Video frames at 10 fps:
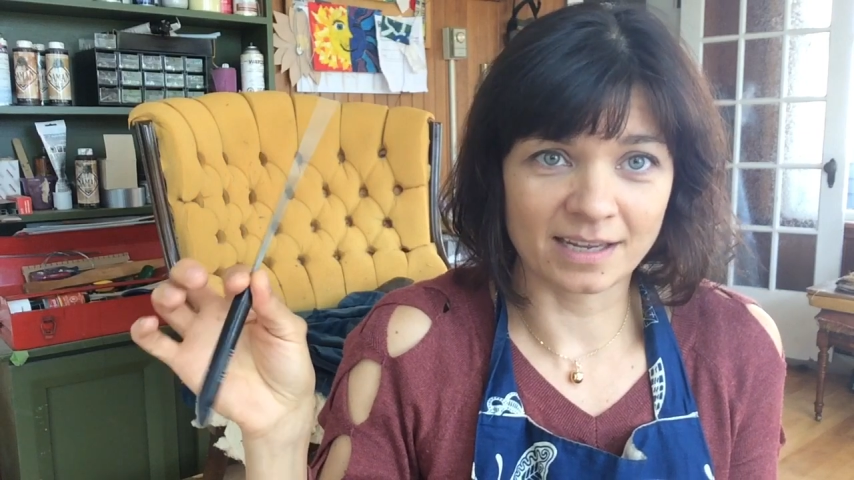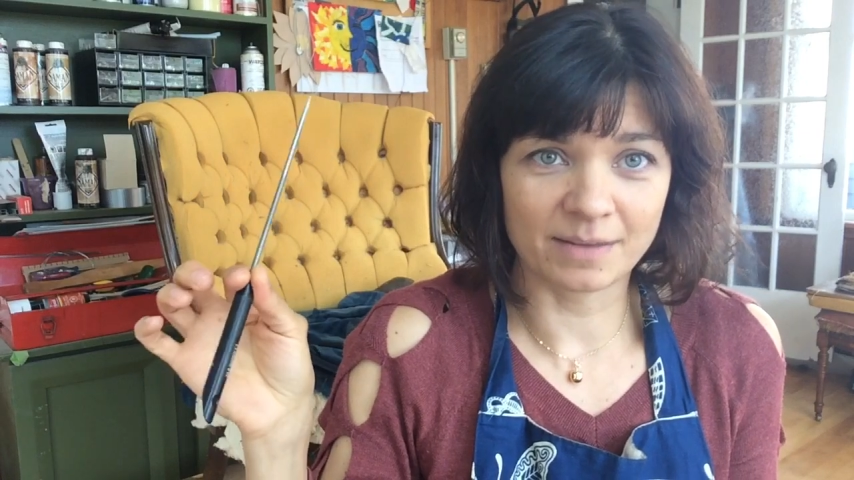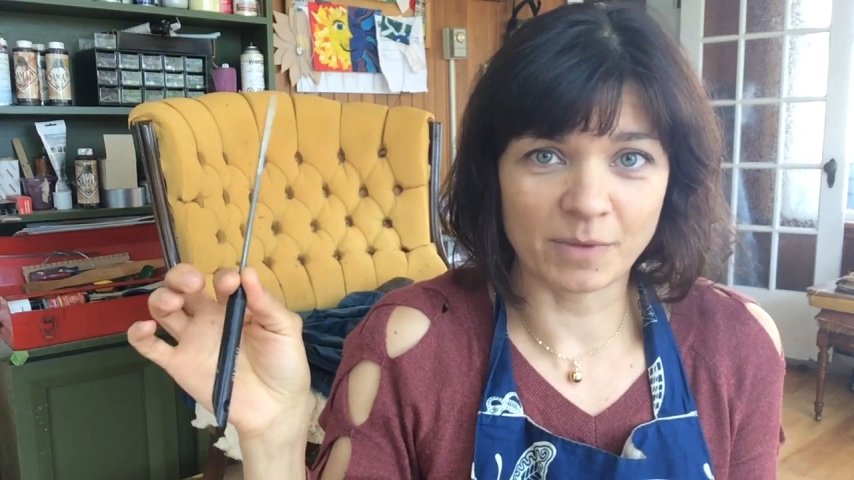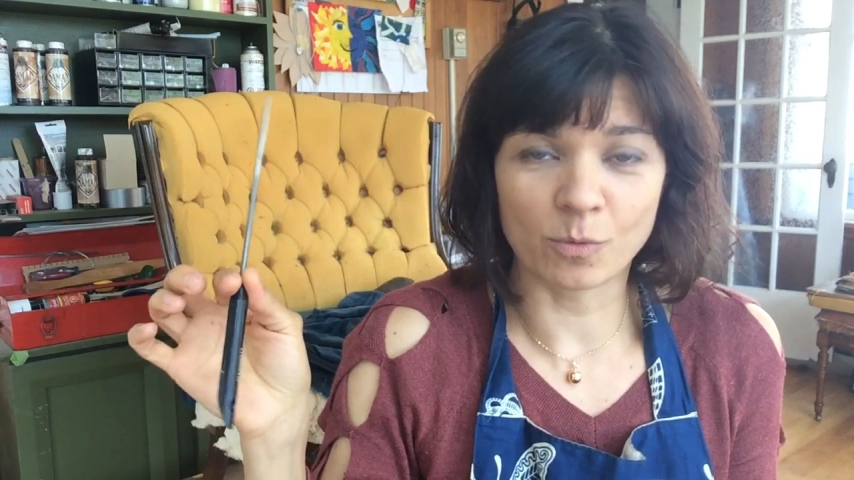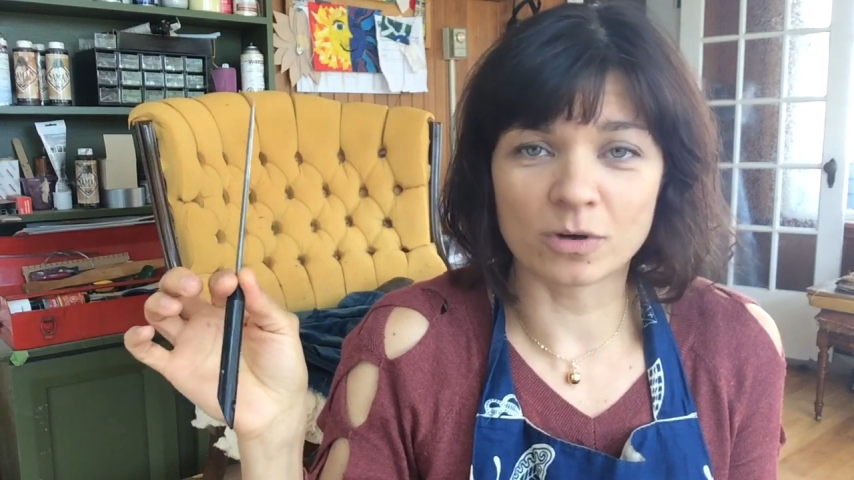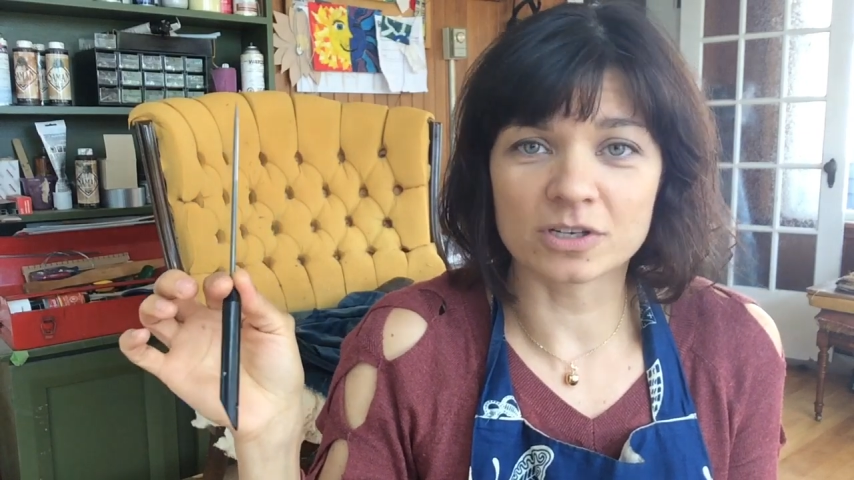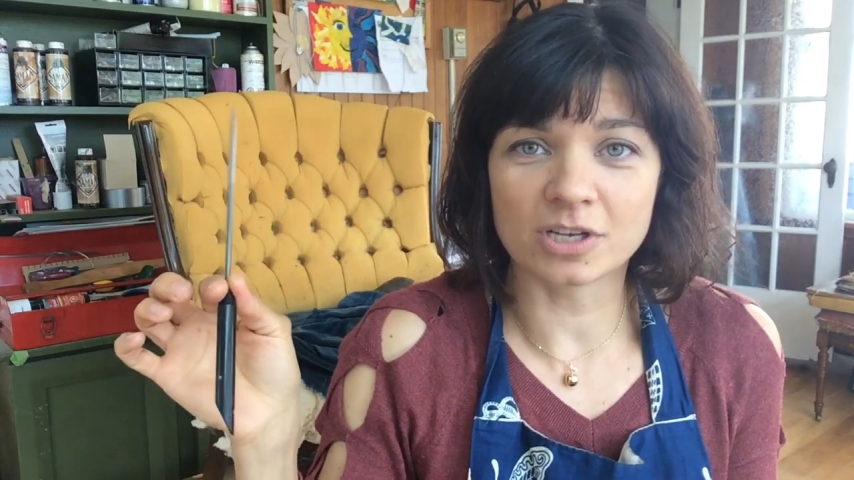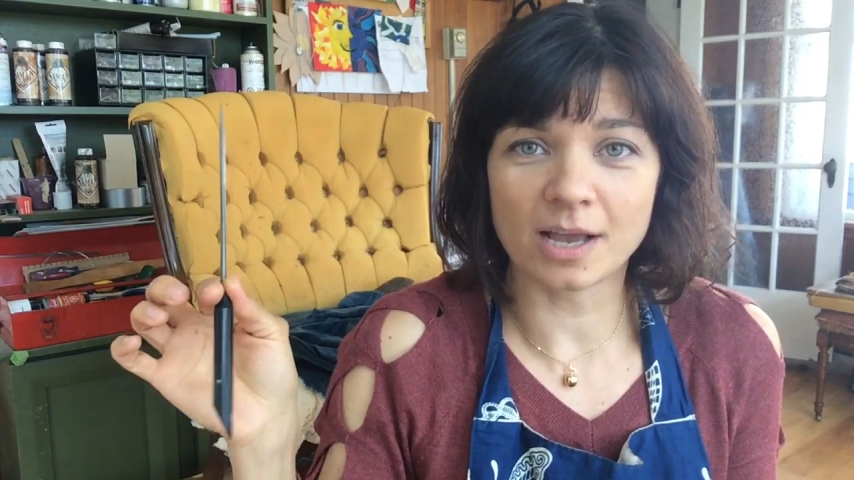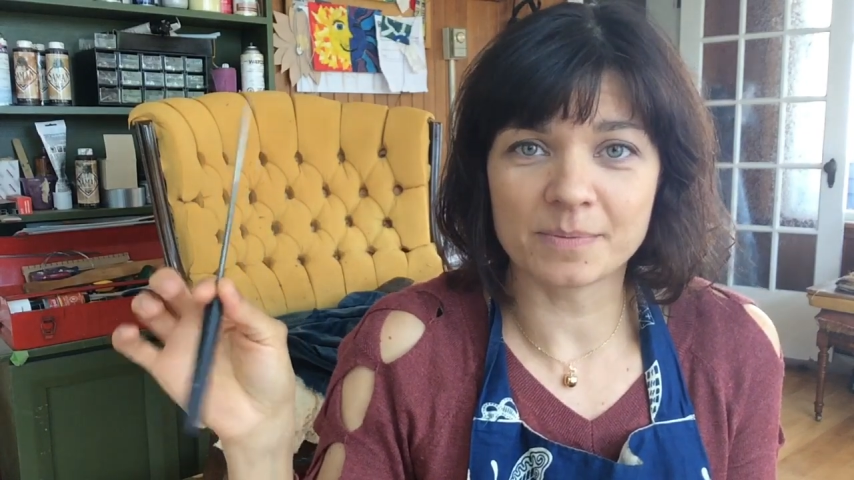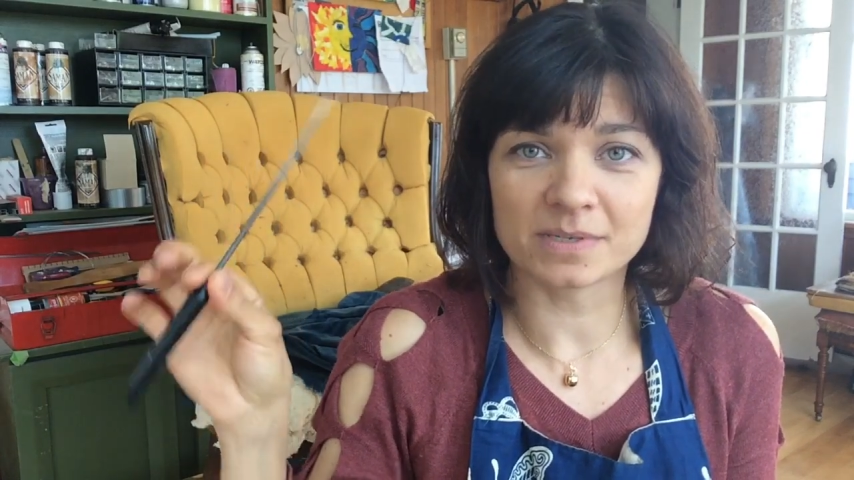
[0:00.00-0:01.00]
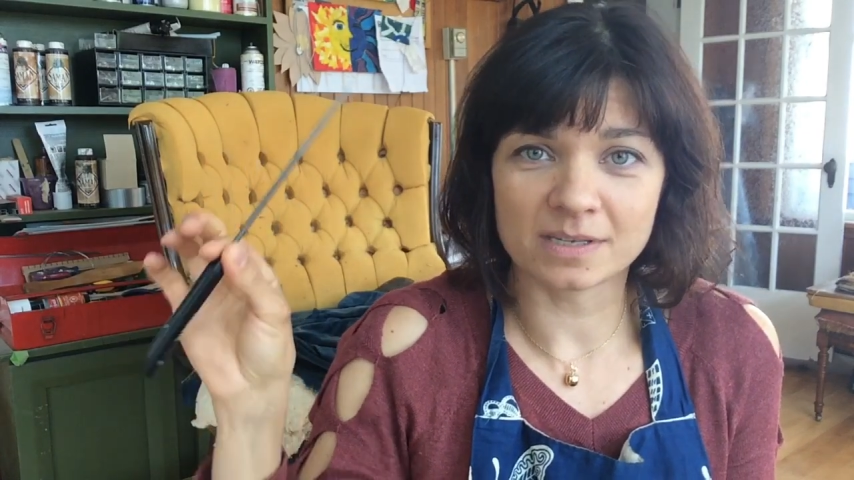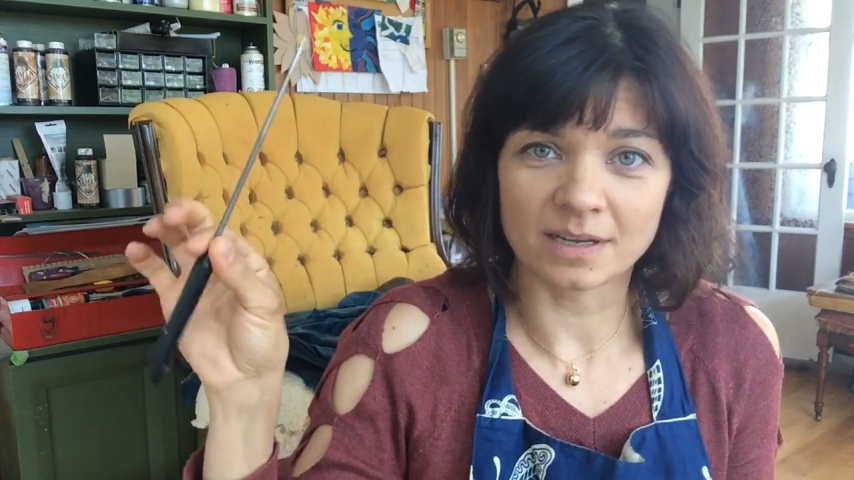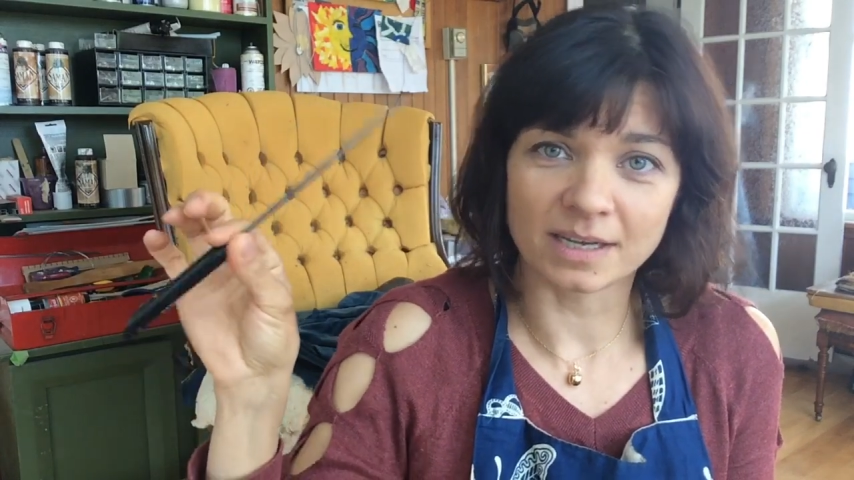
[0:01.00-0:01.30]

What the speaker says: in my workshops,